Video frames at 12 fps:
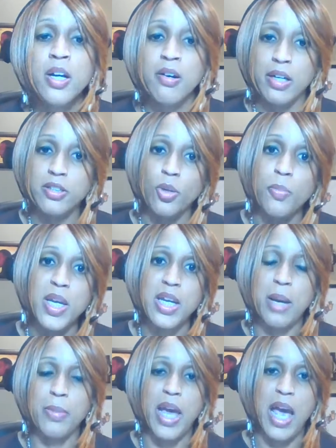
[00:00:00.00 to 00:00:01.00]
Right? So being
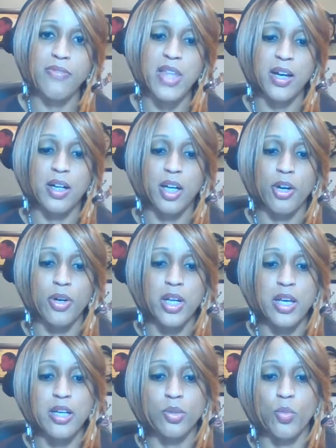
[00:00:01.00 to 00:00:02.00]
able to have that
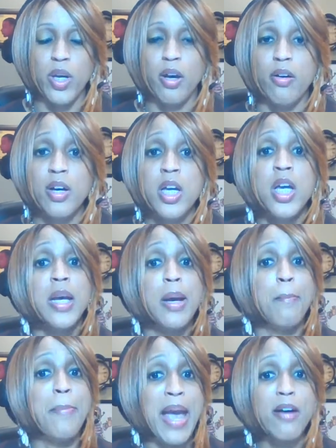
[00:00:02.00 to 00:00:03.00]
clarity as well.
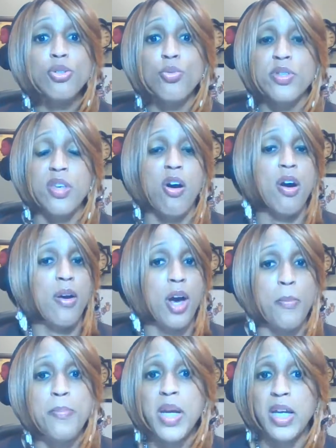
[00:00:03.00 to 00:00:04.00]
Boundaries are a
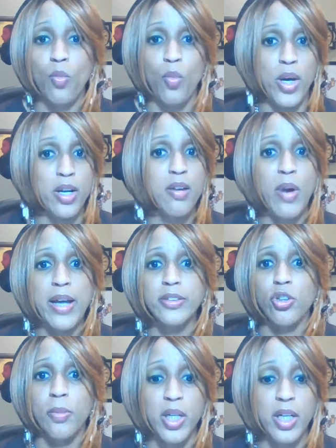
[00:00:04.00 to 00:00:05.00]
big one, right?
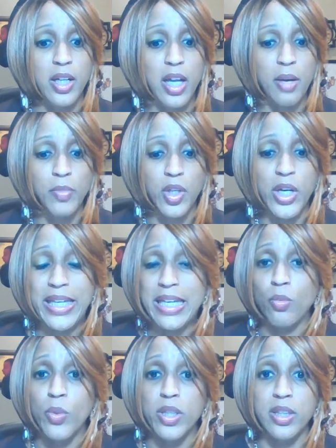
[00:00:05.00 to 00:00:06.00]
So I'm gonna
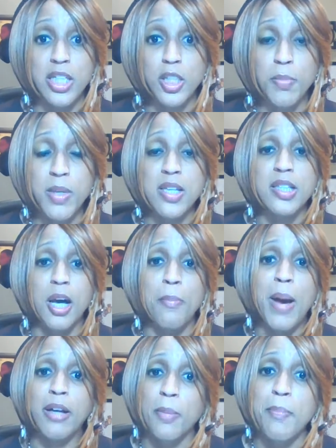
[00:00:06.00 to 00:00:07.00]
end with this piece
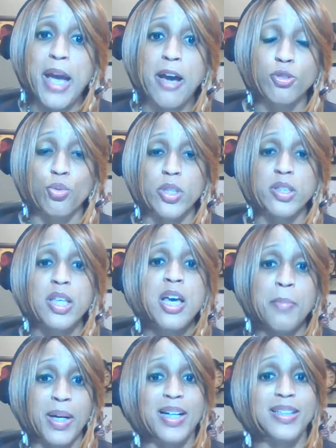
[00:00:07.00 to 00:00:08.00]
about the boundaries,
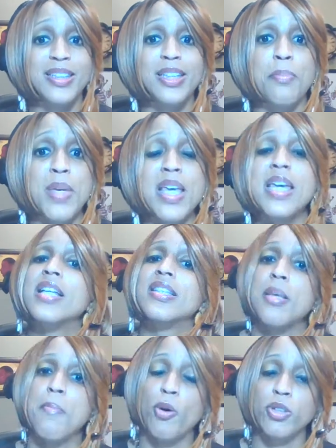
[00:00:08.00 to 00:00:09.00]
because to me it is
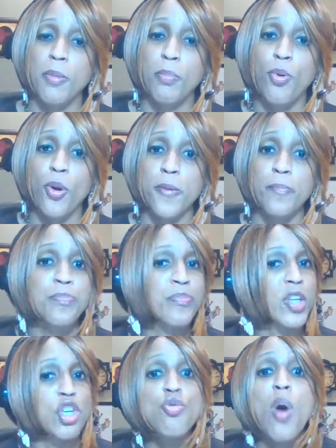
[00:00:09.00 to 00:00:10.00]
the most important.
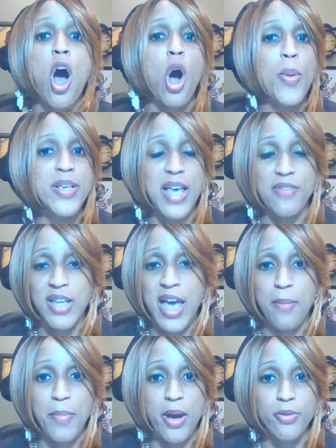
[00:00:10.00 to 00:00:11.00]
You always have to
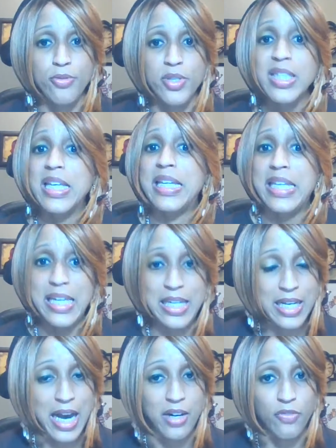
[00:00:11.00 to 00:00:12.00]
have boundaries in any
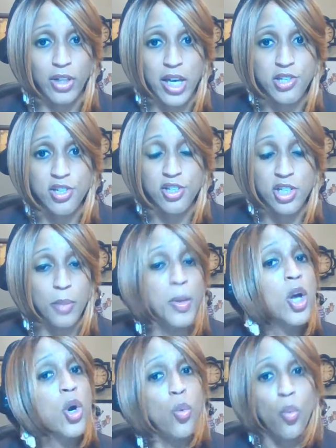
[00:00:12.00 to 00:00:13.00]
kind of relationship.
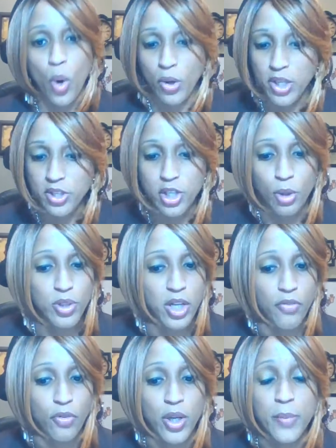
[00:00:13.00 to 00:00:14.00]
Work is no
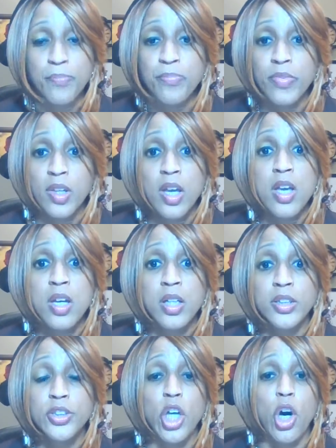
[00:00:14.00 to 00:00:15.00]
different.
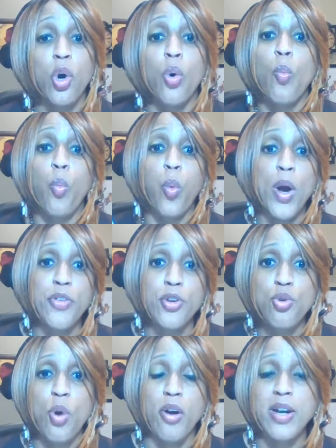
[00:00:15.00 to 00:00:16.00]
So whether
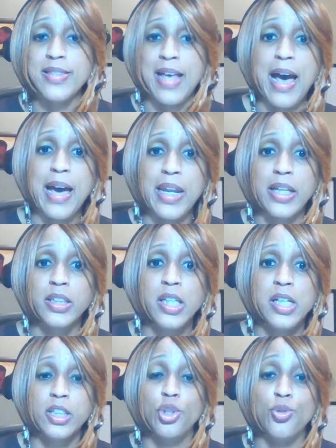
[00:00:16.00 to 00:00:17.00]
you are deciding
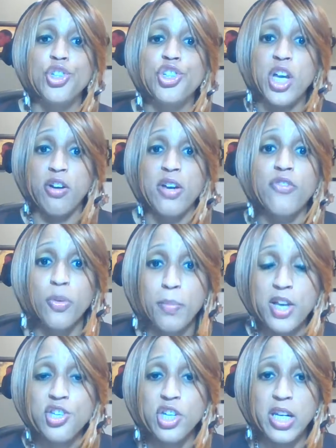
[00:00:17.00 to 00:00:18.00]
to share
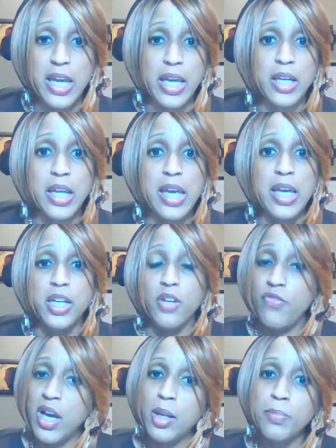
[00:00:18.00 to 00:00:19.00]
information and
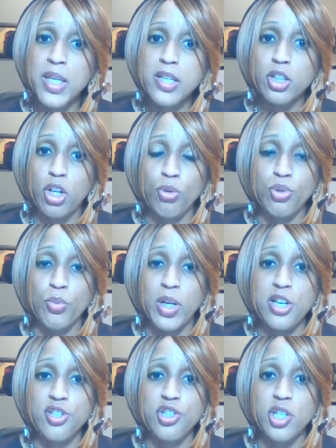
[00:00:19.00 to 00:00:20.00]
develop these closer
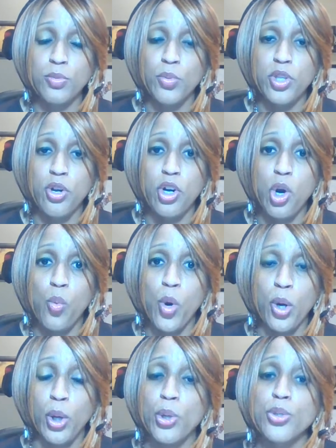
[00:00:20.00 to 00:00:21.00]
relationships with your
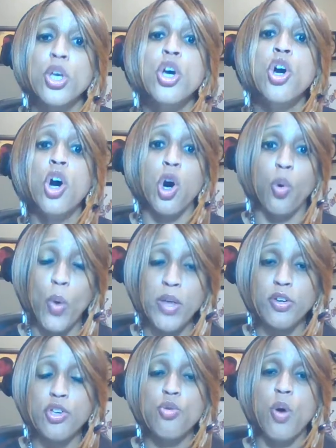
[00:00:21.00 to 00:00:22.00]
coworkers, or
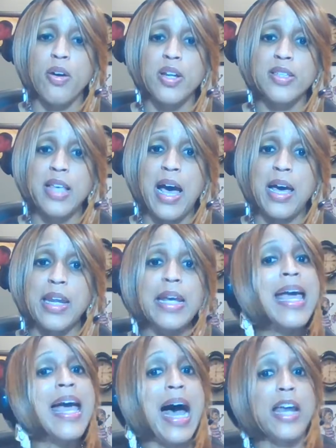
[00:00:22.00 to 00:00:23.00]
whether you are deciding,
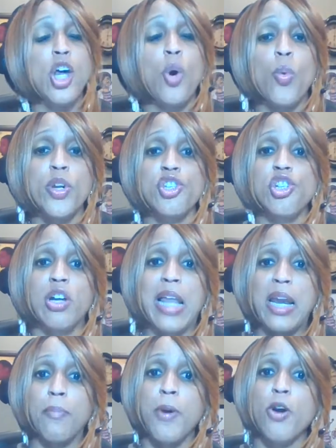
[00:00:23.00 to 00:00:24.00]
I don't want to share a
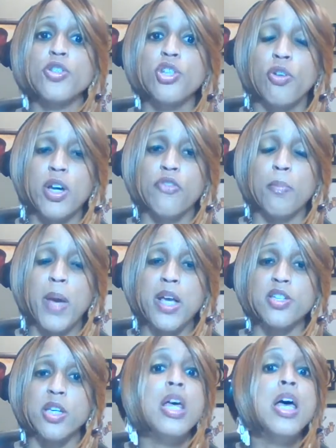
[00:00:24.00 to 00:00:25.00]
lot of personal
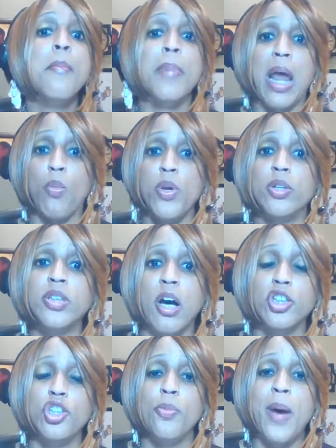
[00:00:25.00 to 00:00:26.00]
information, but I will
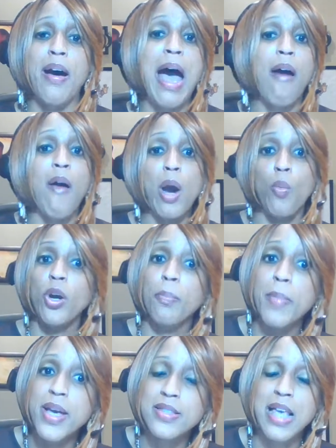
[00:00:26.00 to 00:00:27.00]
talk to you about how I work
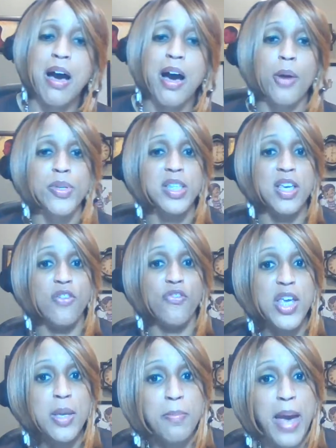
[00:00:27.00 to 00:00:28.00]
best, how I receive
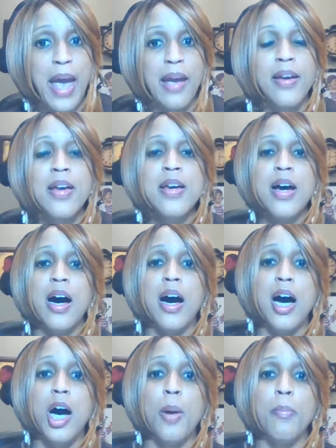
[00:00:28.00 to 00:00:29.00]
feedback,
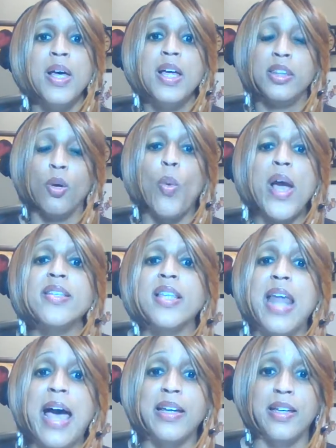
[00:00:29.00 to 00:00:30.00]
the ways
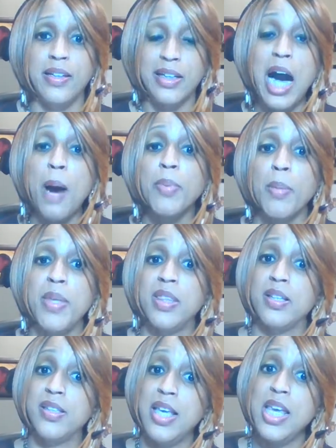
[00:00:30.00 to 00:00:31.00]
that I can complement
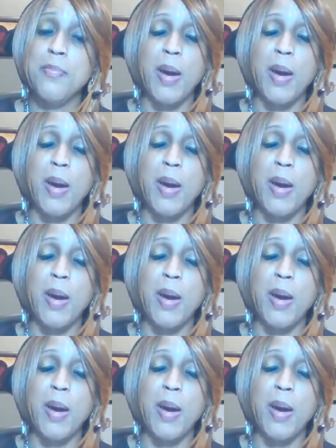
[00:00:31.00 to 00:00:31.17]
the team.